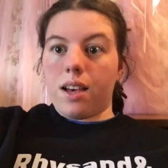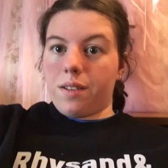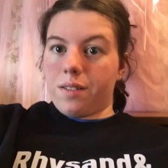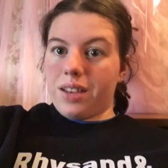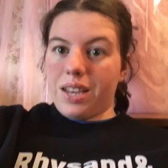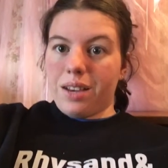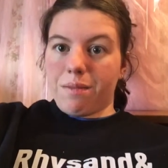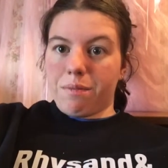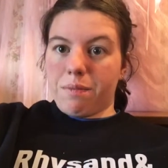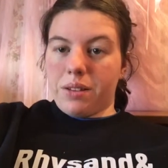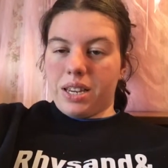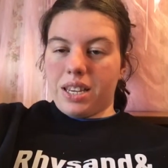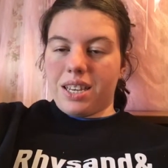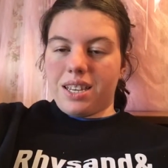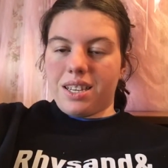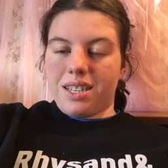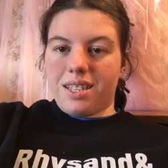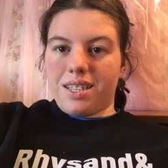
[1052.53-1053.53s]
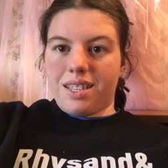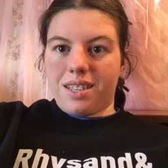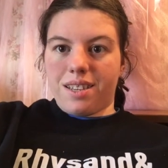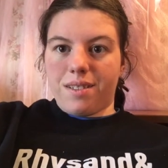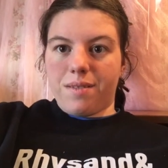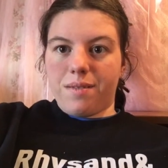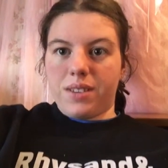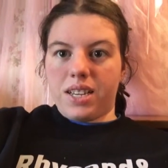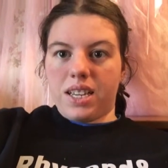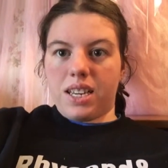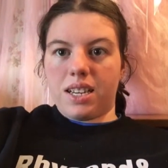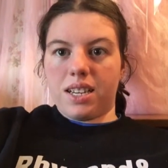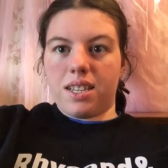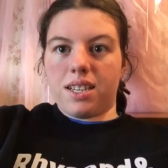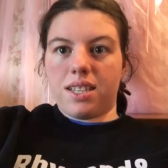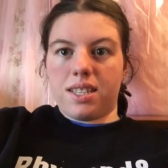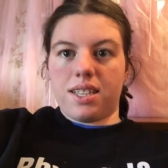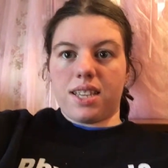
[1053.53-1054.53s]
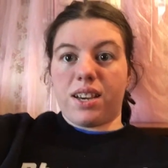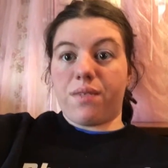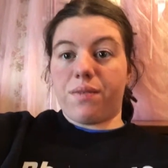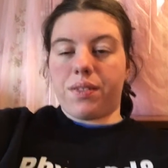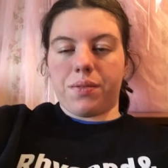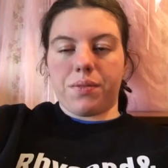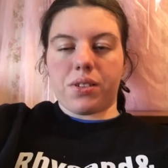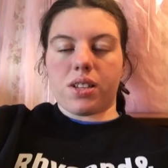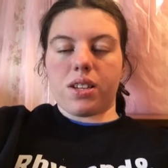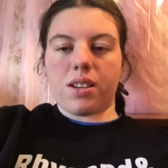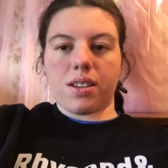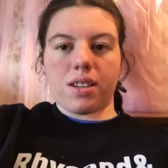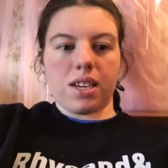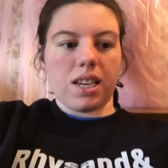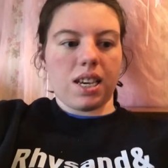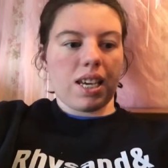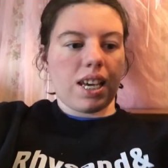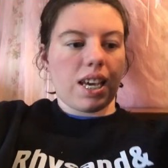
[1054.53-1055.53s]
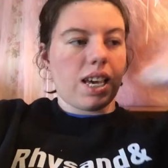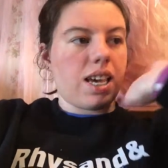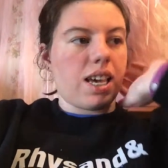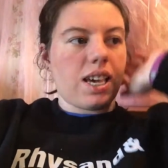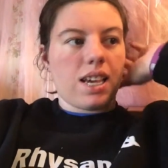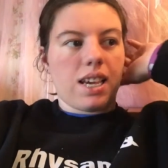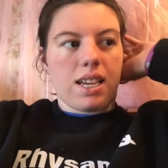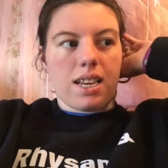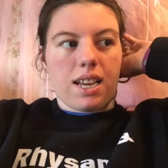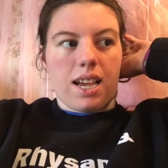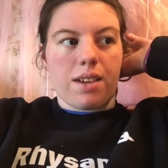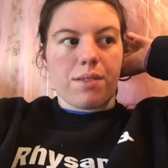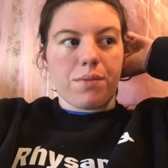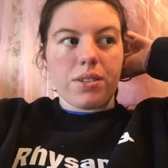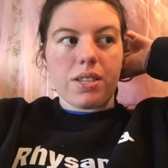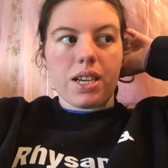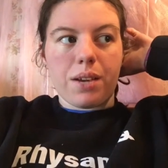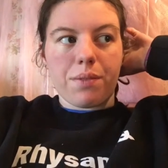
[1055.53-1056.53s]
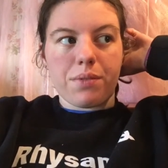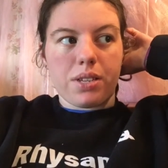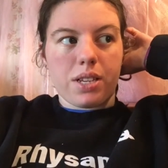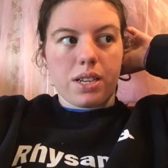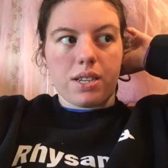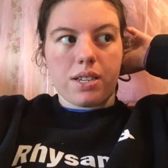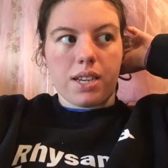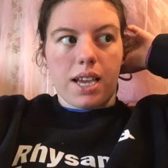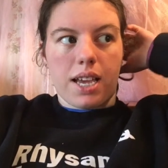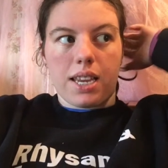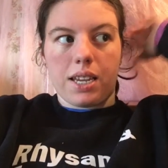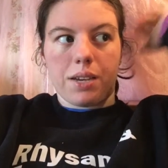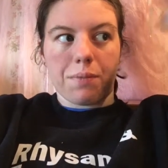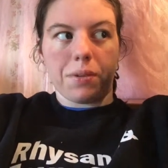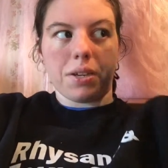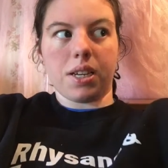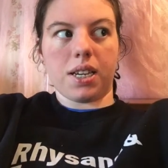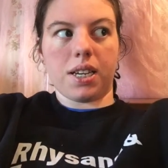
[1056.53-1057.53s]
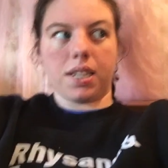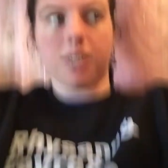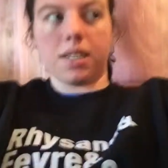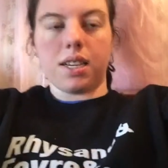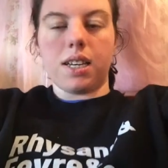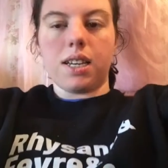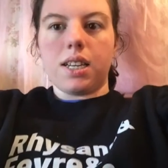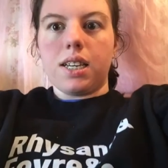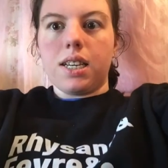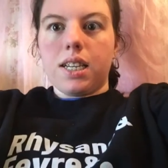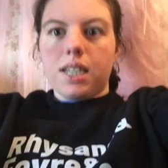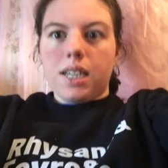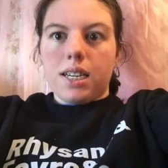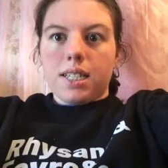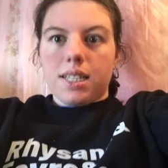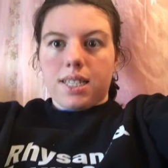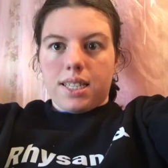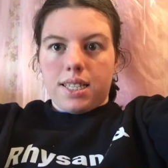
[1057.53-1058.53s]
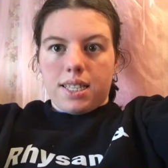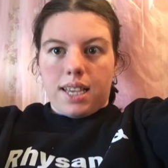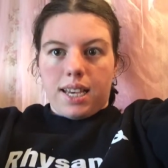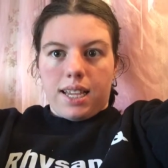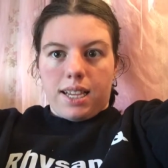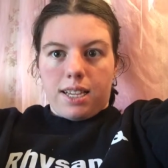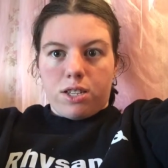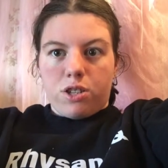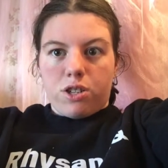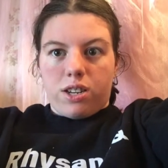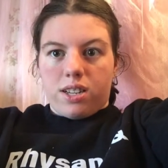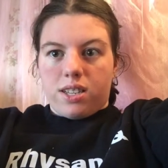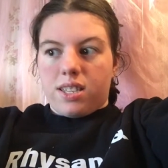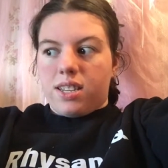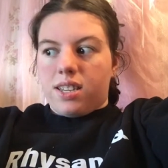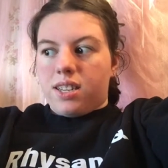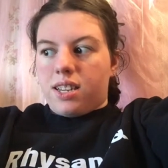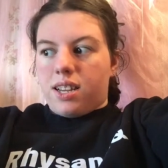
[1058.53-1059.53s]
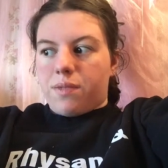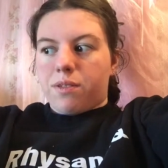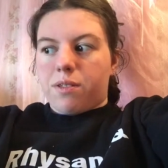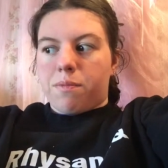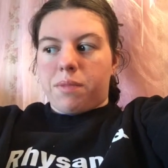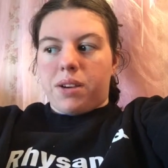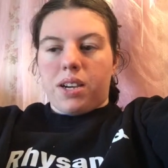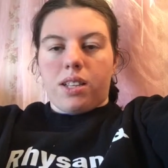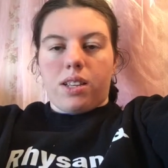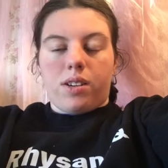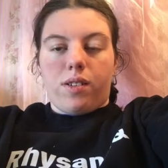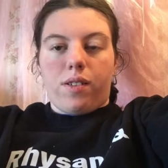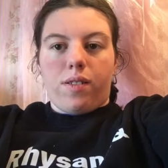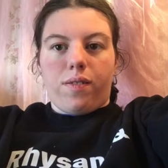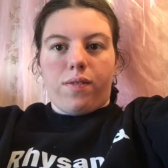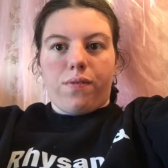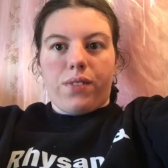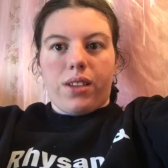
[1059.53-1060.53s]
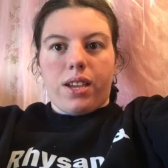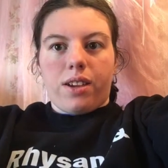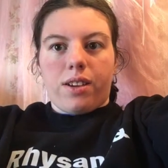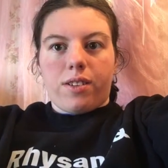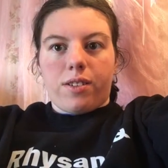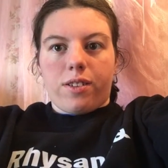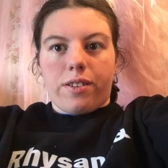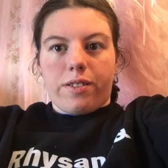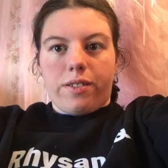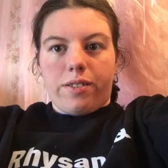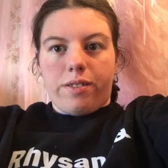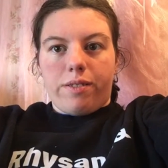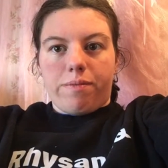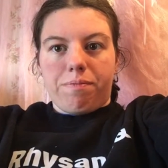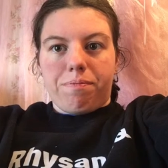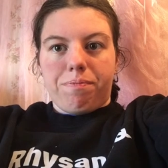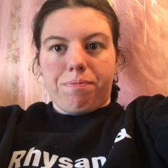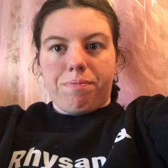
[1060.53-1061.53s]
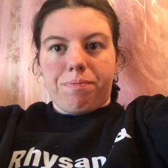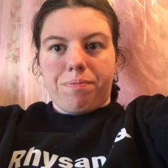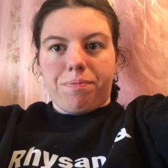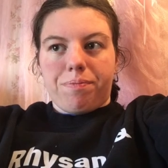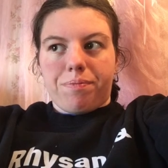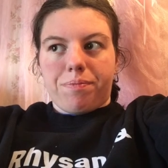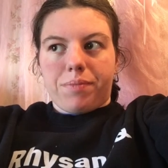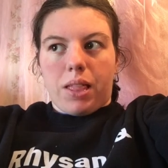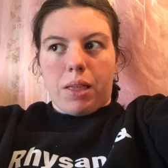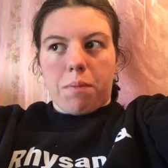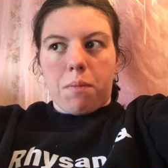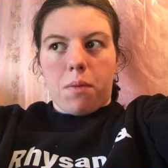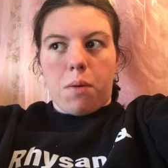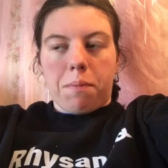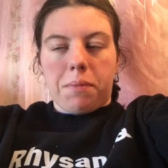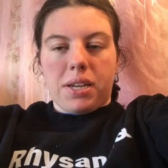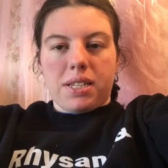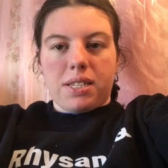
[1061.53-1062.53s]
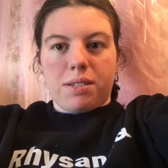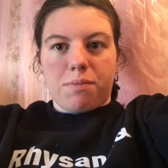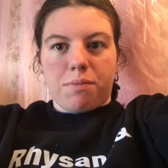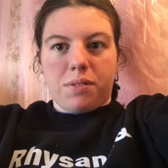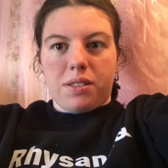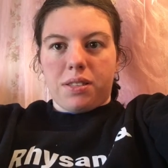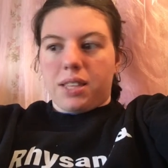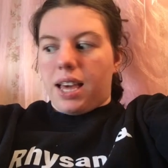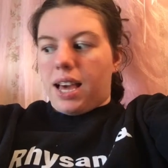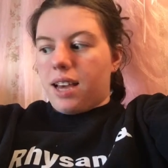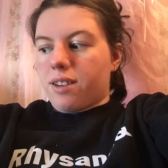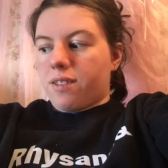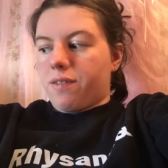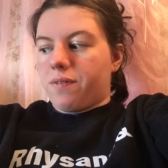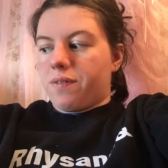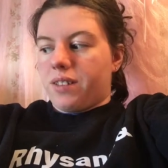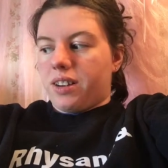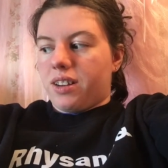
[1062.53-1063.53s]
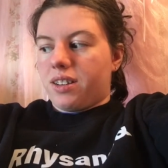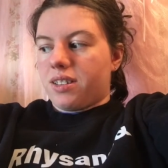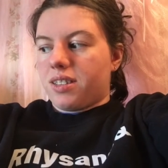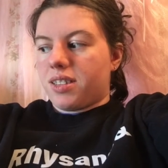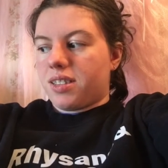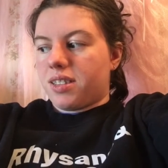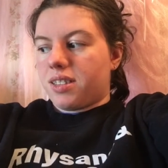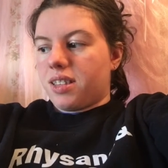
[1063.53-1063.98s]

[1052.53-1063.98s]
Okay, everybody. So it is now 5 o'clock and I really haven't done any reading since I last checked in after my little fangirl moment with ACOFAS.